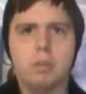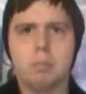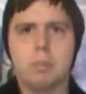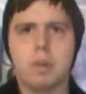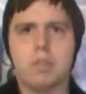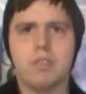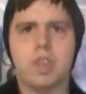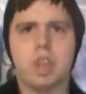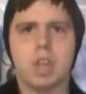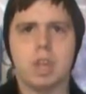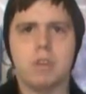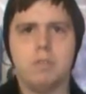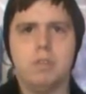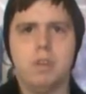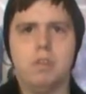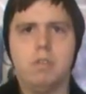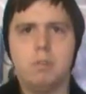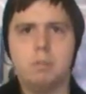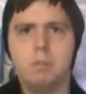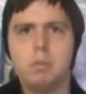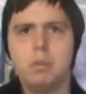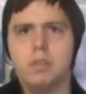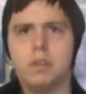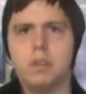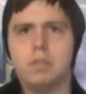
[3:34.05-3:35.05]
second
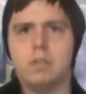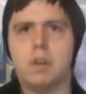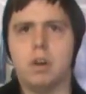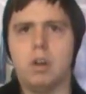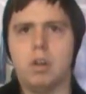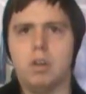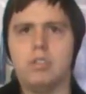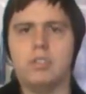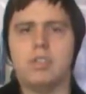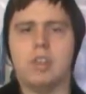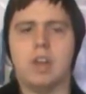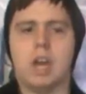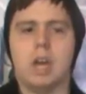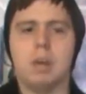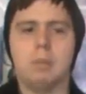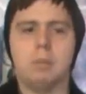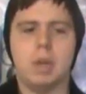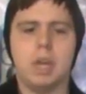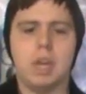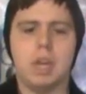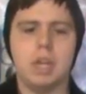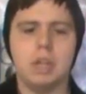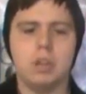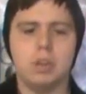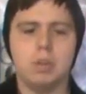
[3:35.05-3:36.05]
favorite movie of all time.
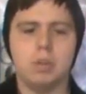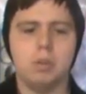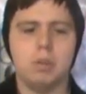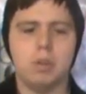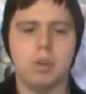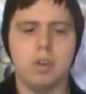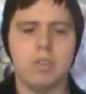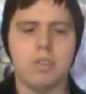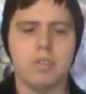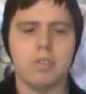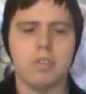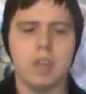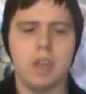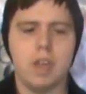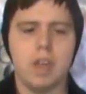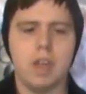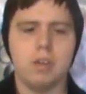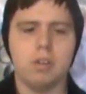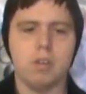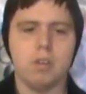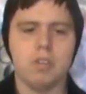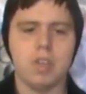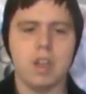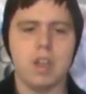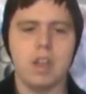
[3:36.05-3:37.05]
And of course,
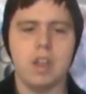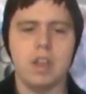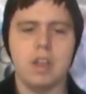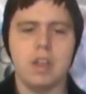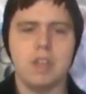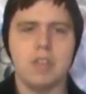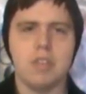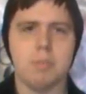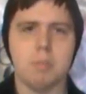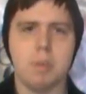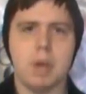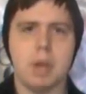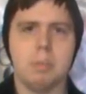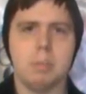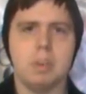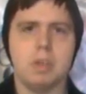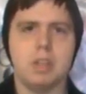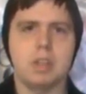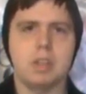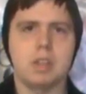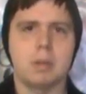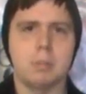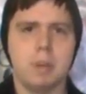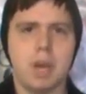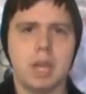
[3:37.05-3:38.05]
it is, in my
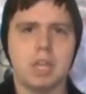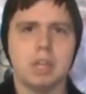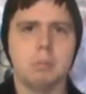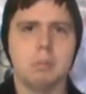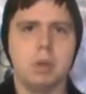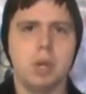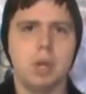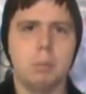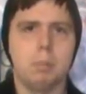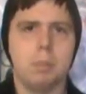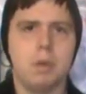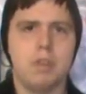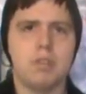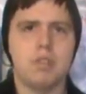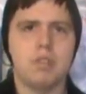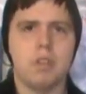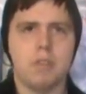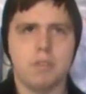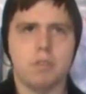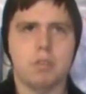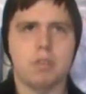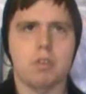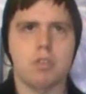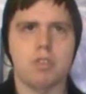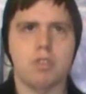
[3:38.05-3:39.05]
opinion, the magnum opus
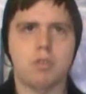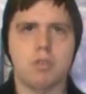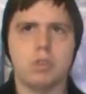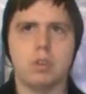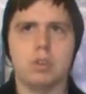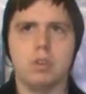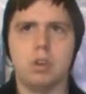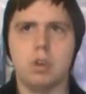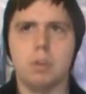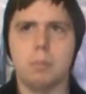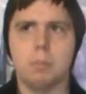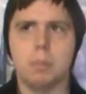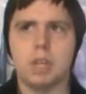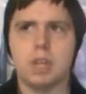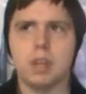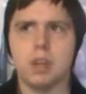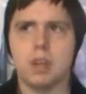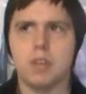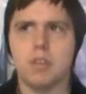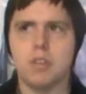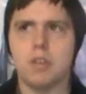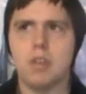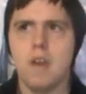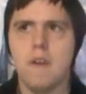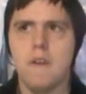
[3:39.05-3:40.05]
of Christopher Nolan,
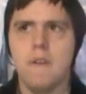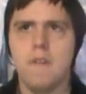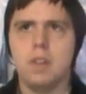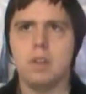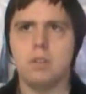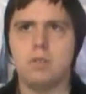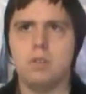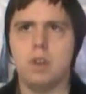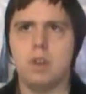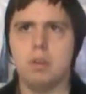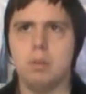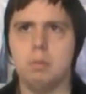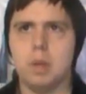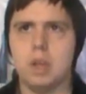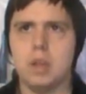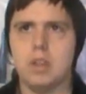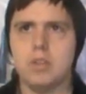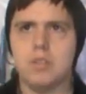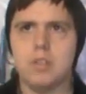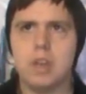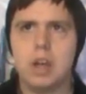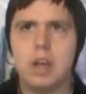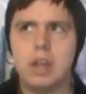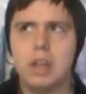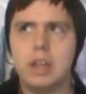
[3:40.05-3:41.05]
because the film
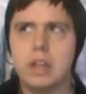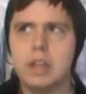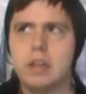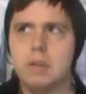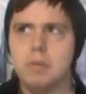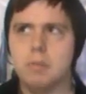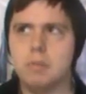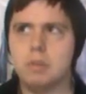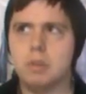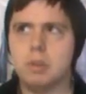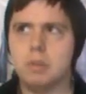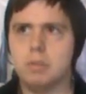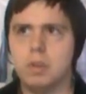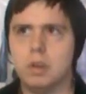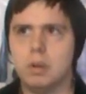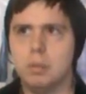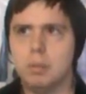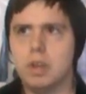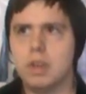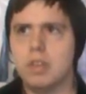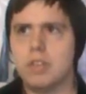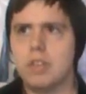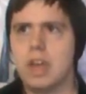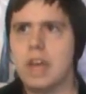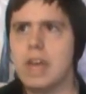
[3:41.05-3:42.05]
is
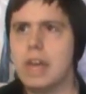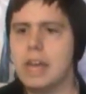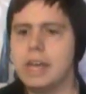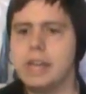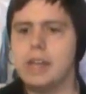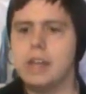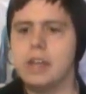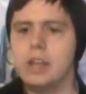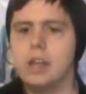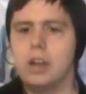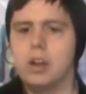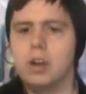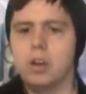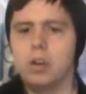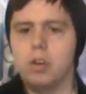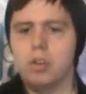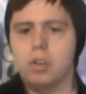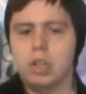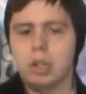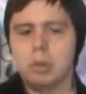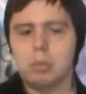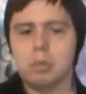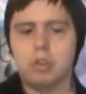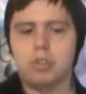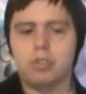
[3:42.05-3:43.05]
A,
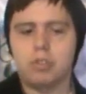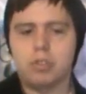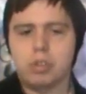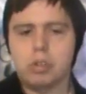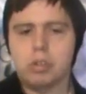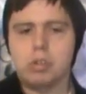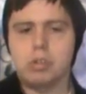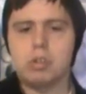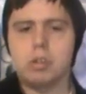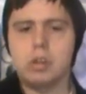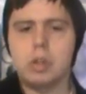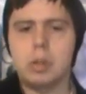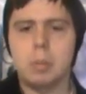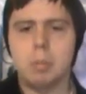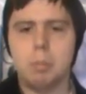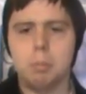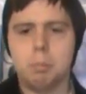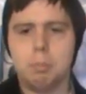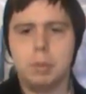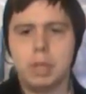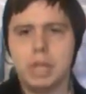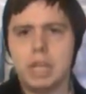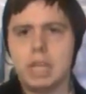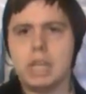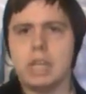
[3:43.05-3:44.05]
wholly original.
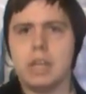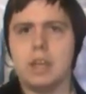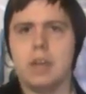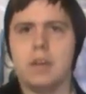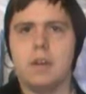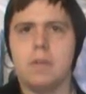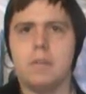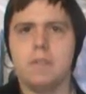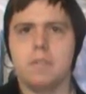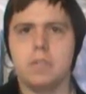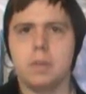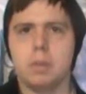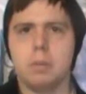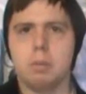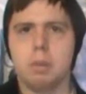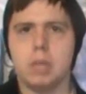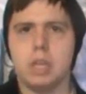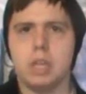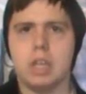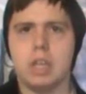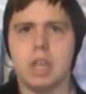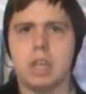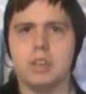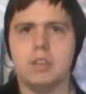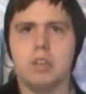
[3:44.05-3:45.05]
B,
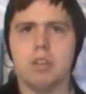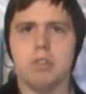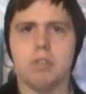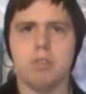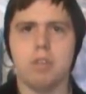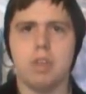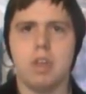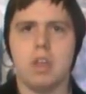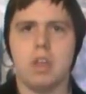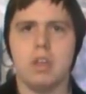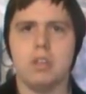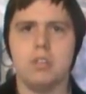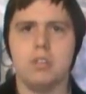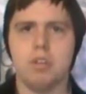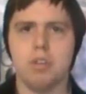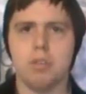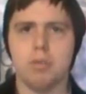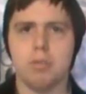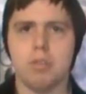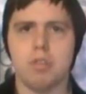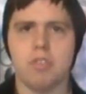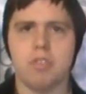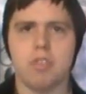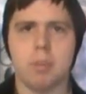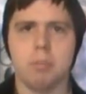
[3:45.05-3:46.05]
it deals
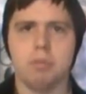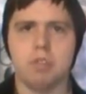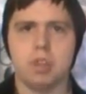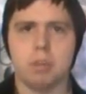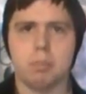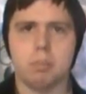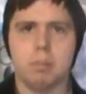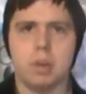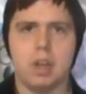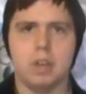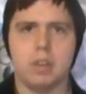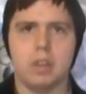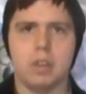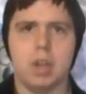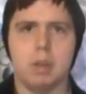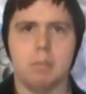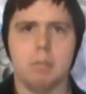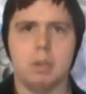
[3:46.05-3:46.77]
with the subject matter